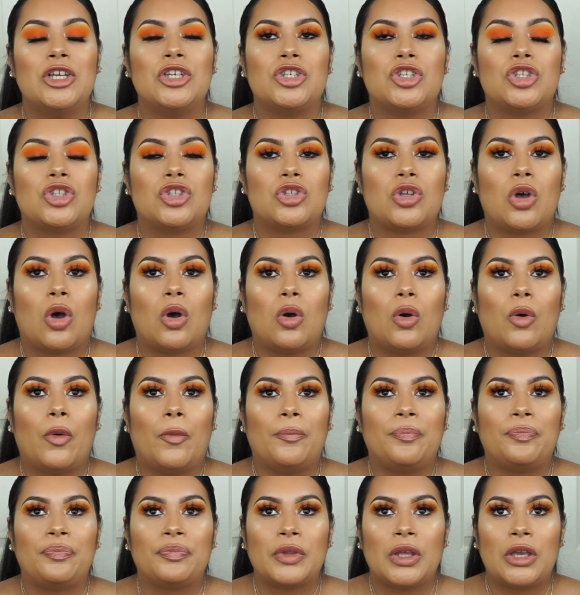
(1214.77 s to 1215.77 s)

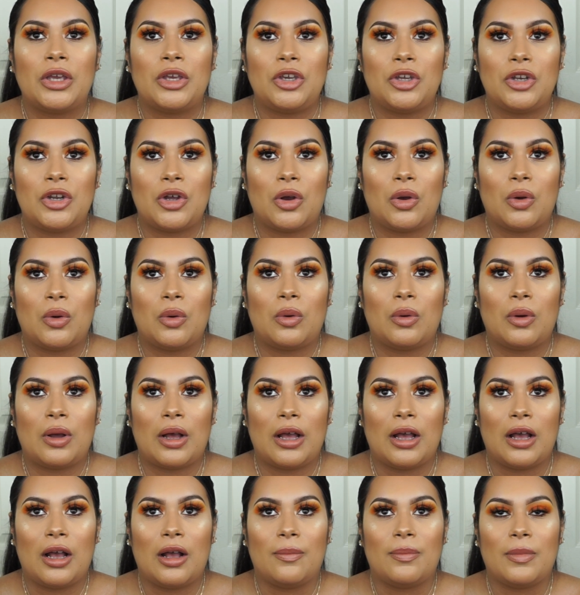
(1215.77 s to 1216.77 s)
So, you know,
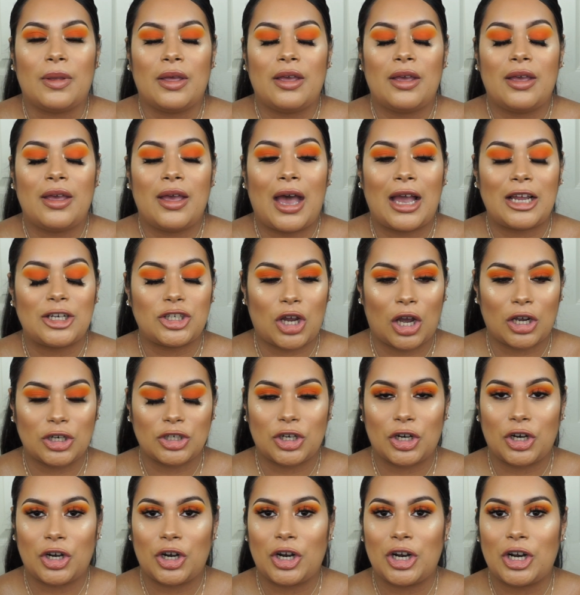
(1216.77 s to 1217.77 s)
I talked
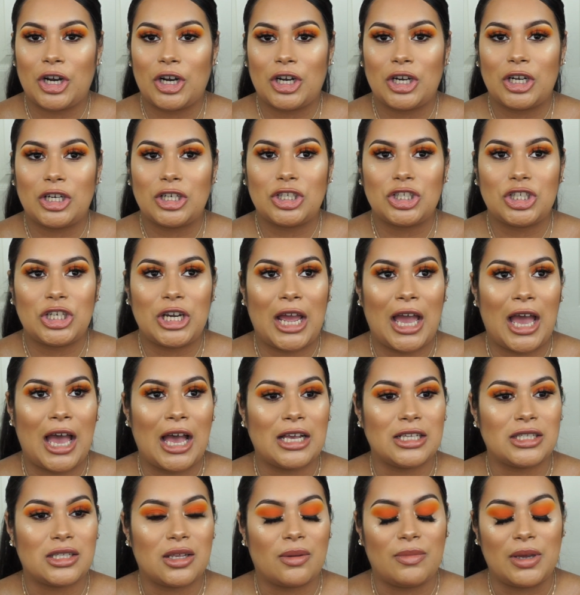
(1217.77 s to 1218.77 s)
to her. She
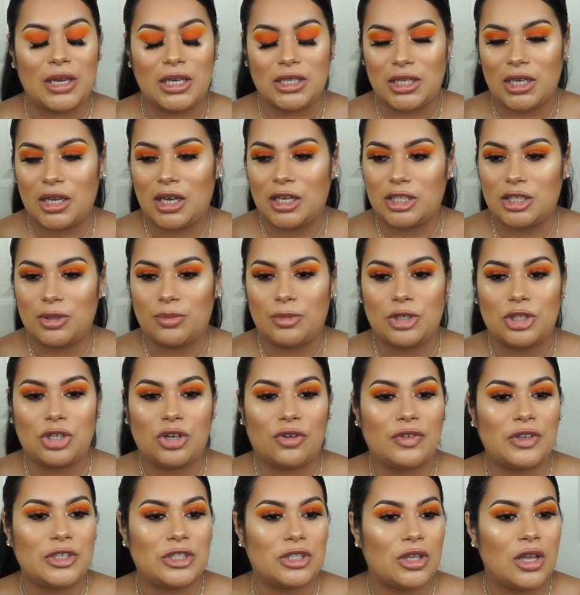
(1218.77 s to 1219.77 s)
has amazing customer
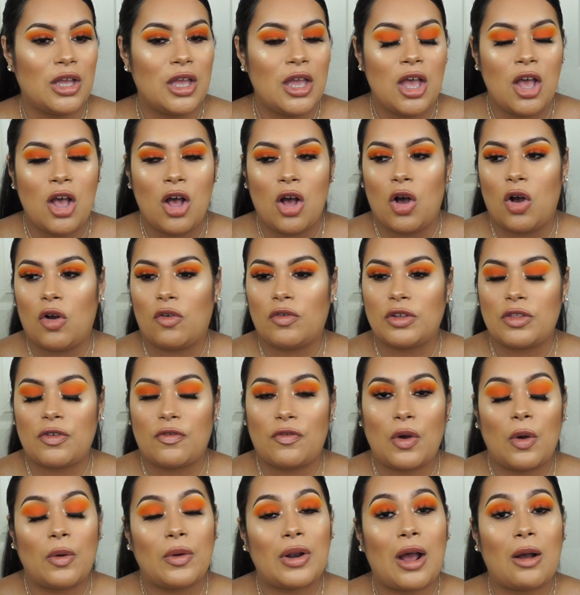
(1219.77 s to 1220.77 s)
service over the
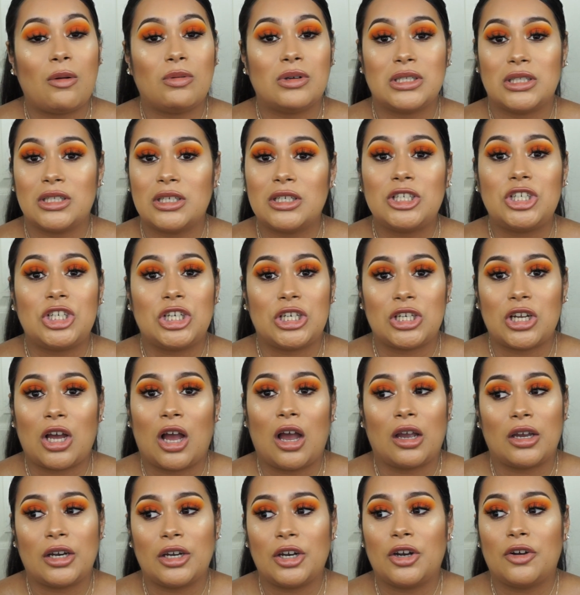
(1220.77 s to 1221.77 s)
phone. I was legit
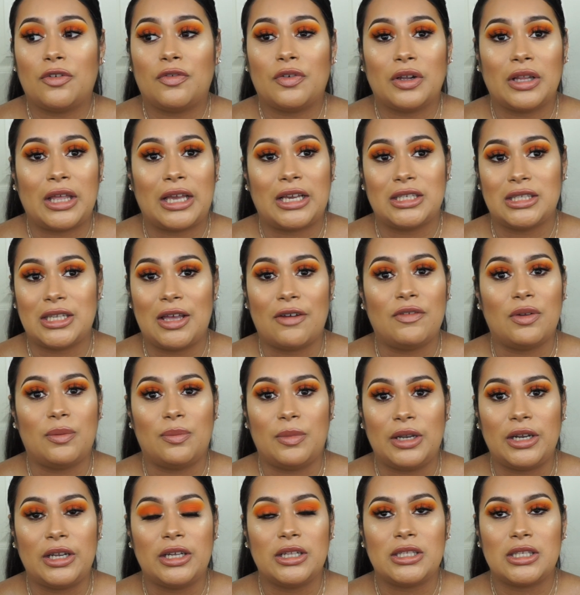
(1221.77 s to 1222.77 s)
talking to her for like 7
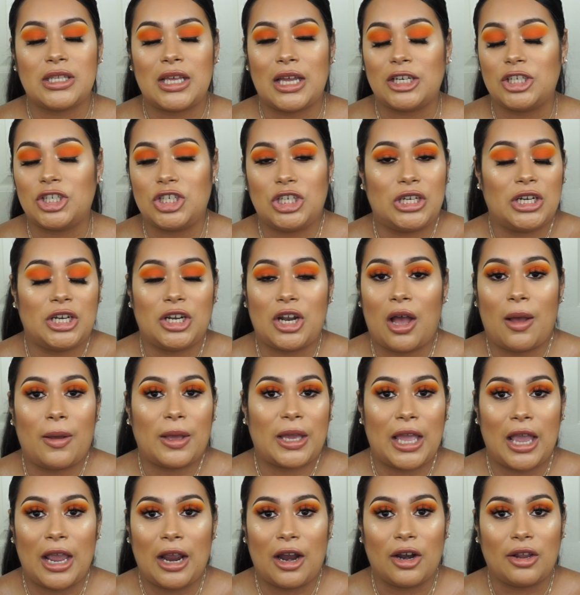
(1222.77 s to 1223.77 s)
minutes, and she did
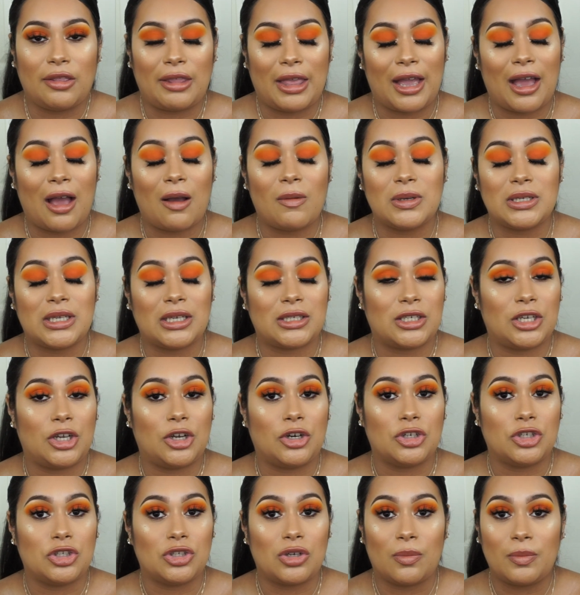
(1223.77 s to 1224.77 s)
not care. Like I was asking
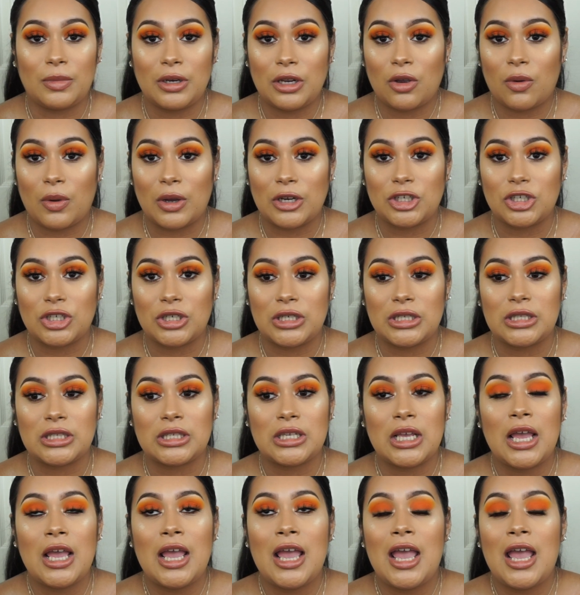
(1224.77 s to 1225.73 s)
her so many questions.